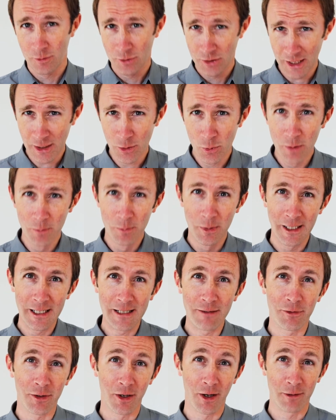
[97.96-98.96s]
genuine
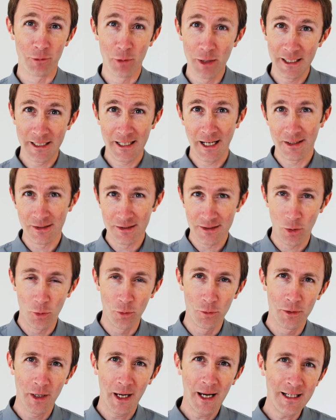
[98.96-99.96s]
belief that I really can
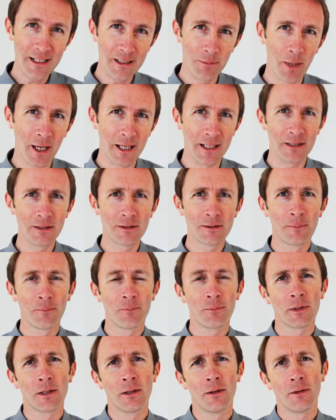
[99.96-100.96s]
solve any maze,
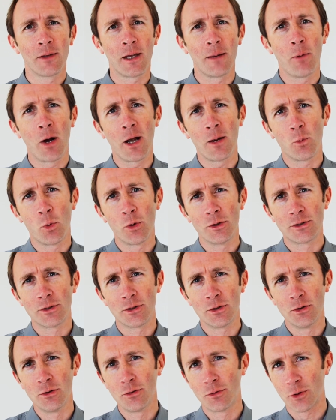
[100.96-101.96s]
they might want
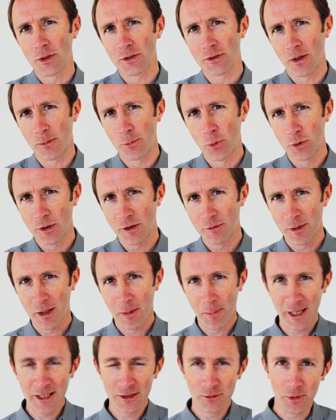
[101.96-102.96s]
to, for example, give me
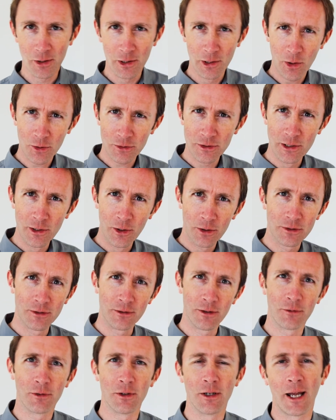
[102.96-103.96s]
a maze with lots and lots
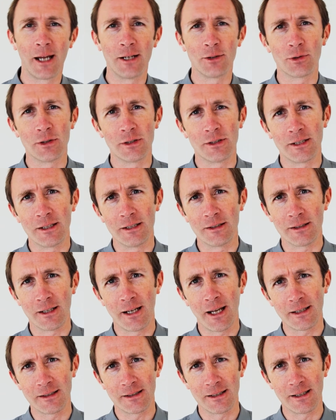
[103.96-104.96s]
of different entrances
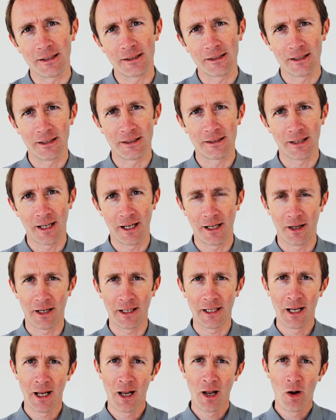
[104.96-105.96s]
and exits, and say
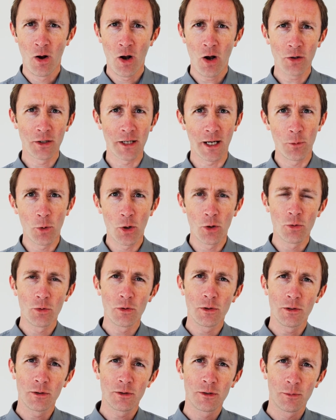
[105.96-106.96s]
like, okay,
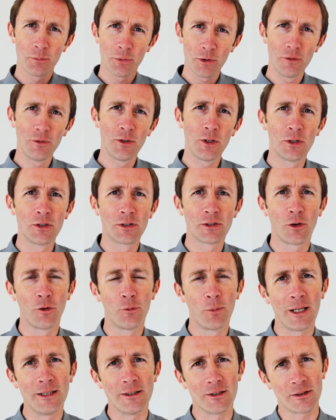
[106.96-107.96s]
well, to prove you can
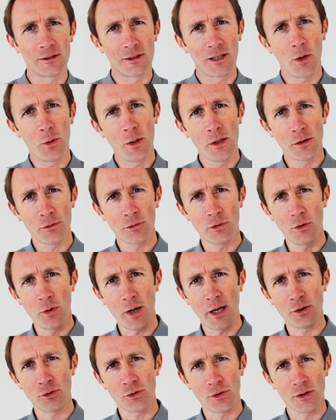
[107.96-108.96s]
solve mazes, go in through
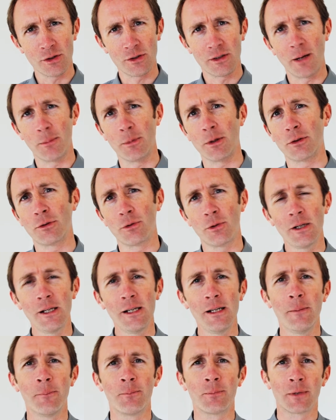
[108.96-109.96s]
entrance number
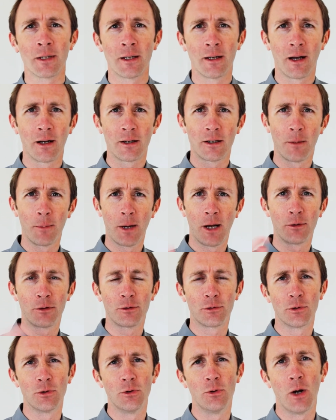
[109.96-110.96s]
3, and come out
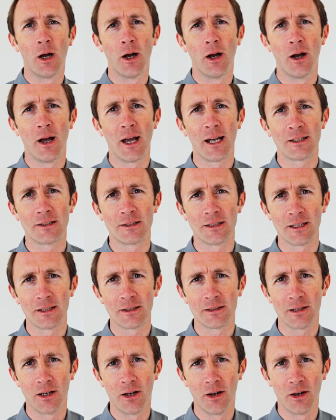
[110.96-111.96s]
through
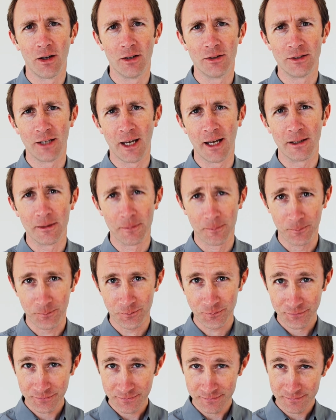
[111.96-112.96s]
exit Z.
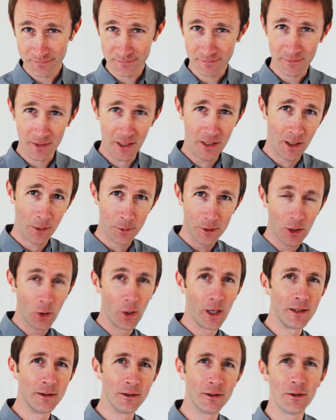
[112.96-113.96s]
And I would go
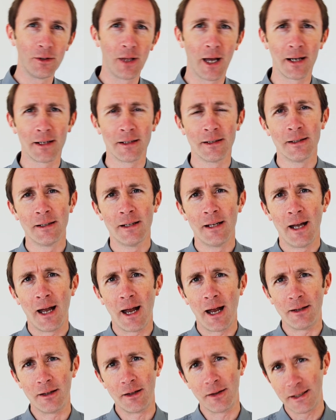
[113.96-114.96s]
ahead and do that,
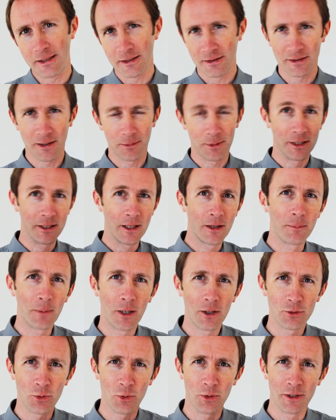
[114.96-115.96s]
and then they could set me another
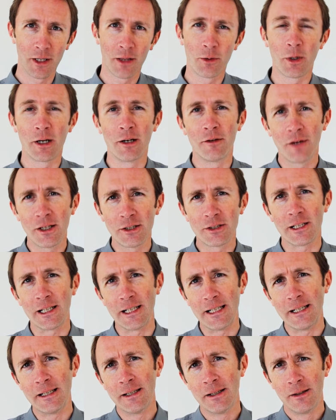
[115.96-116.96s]
puzzle, another one, and
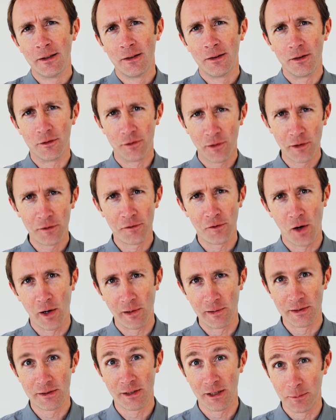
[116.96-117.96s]
eventually the
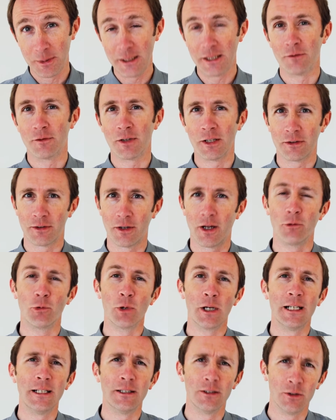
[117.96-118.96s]
verifier is going to be convinced that I
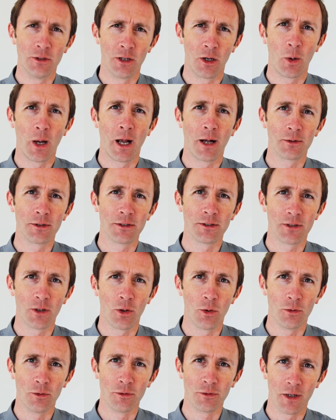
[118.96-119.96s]
really do know how to
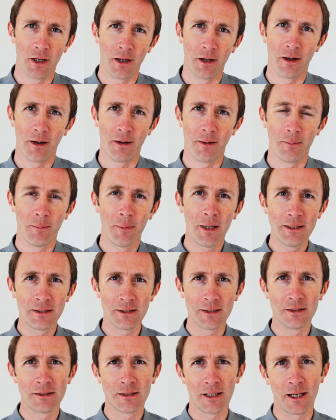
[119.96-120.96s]
solve
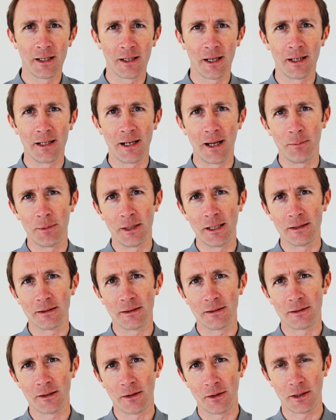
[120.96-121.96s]
mazes and let me
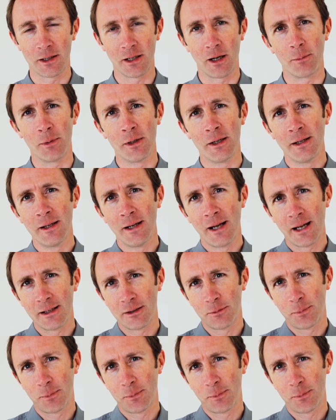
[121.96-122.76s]
into the club. And